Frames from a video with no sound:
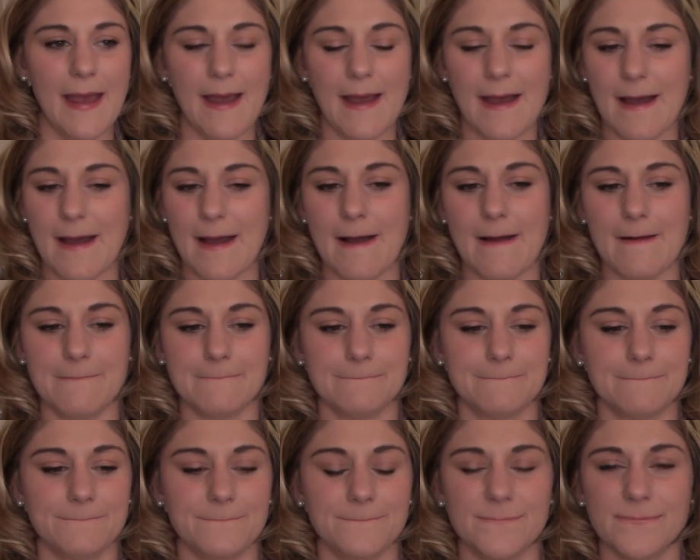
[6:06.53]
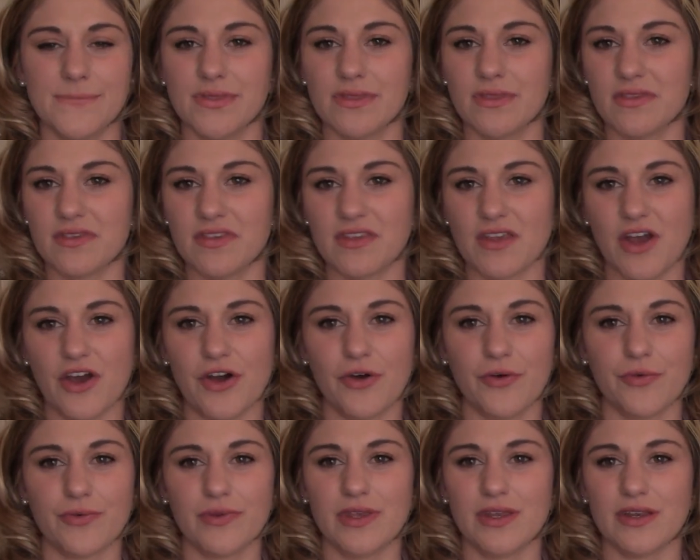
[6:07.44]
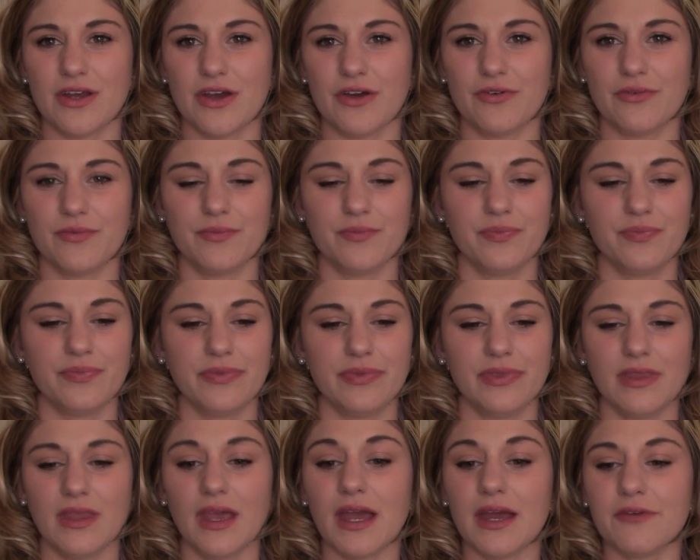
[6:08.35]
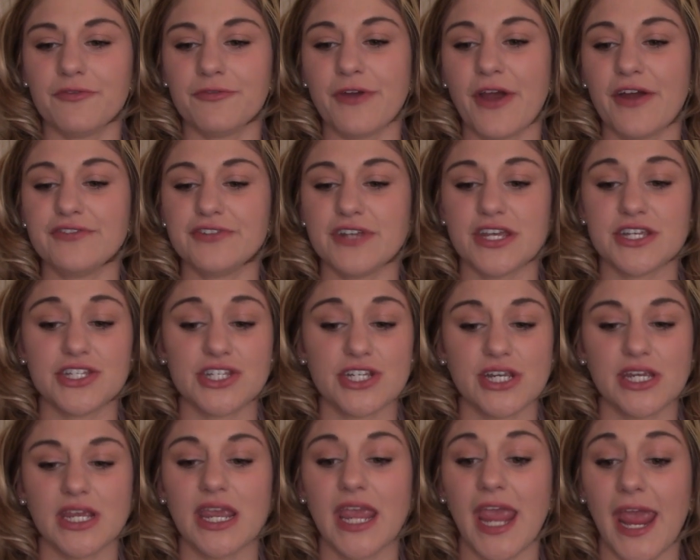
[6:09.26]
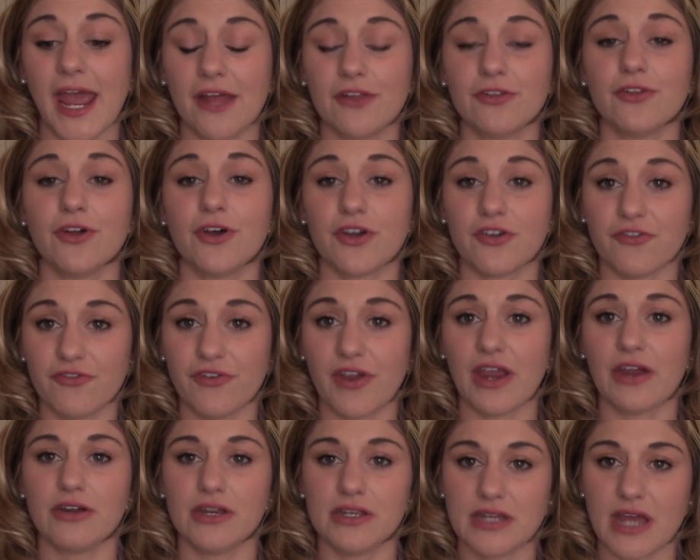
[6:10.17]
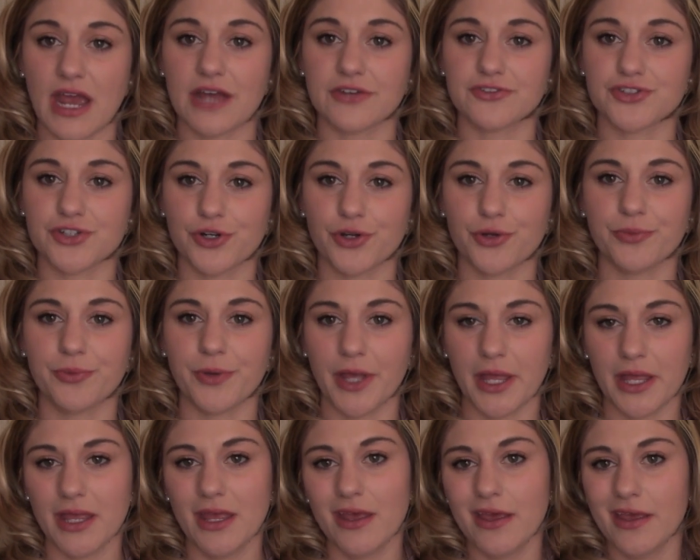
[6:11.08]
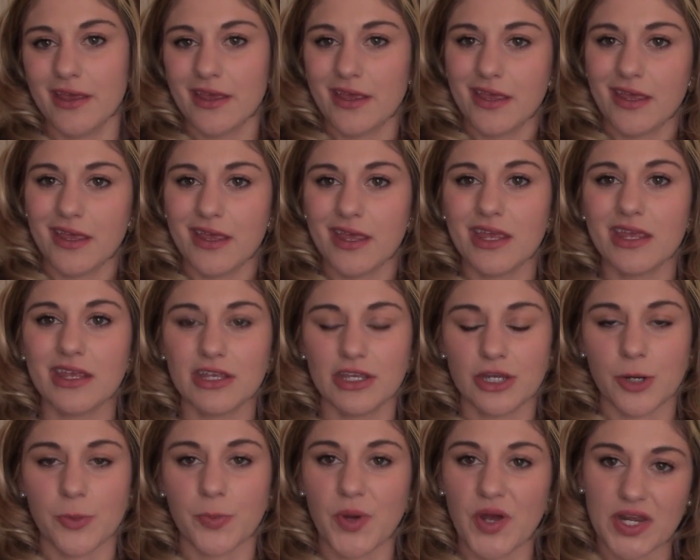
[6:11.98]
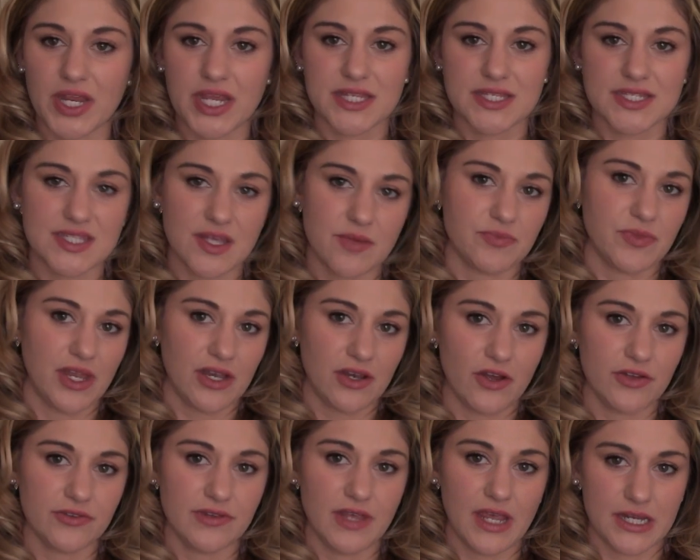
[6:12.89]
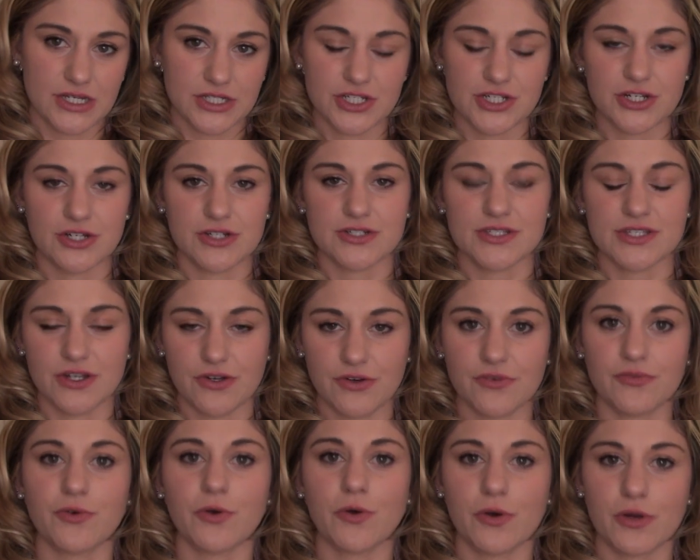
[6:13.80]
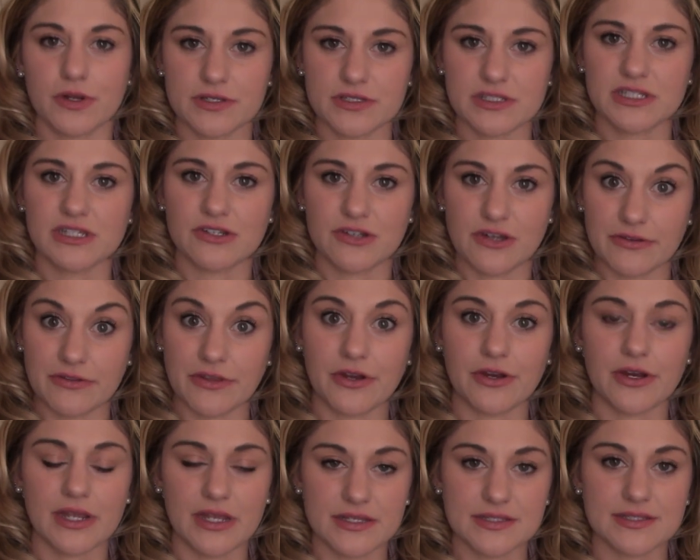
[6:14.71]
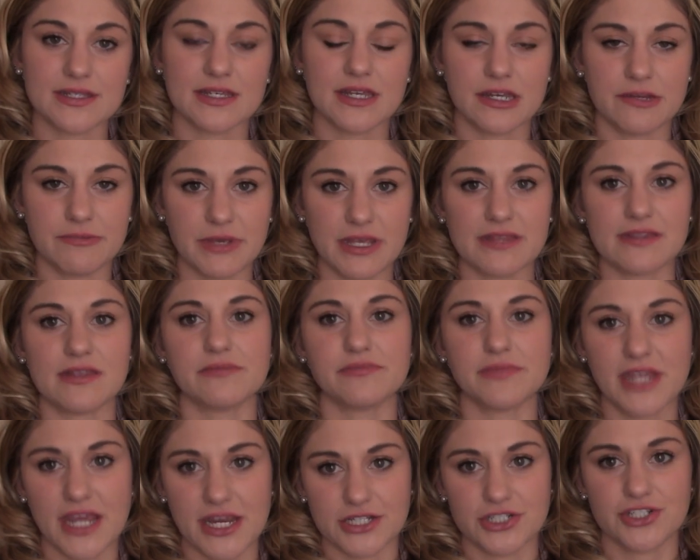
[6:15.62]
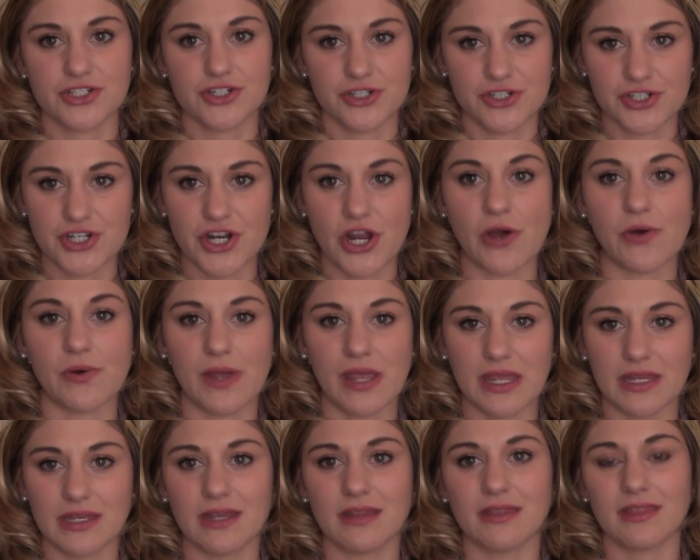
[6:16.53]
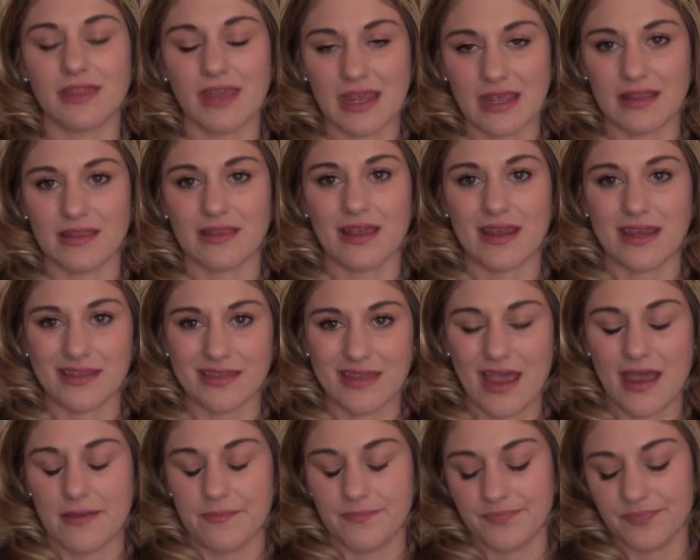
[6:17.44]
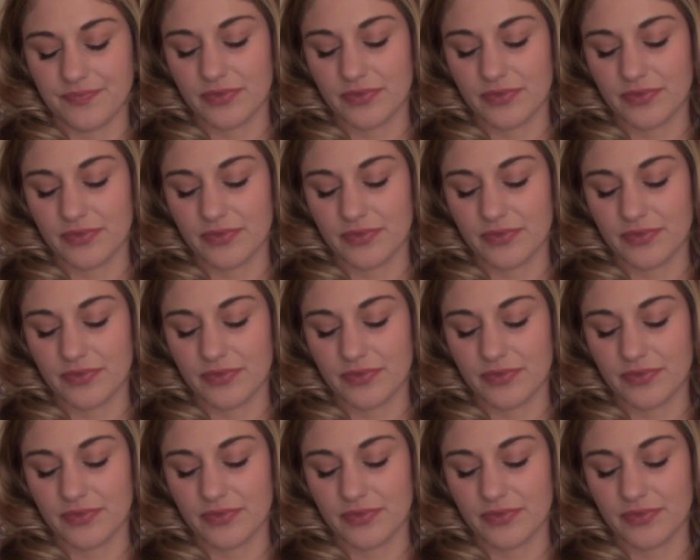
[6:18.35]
So, you know, a foundation can look very natural, but you're putting something on texture, so of course, you know, there is going to be some texture showing and things like that.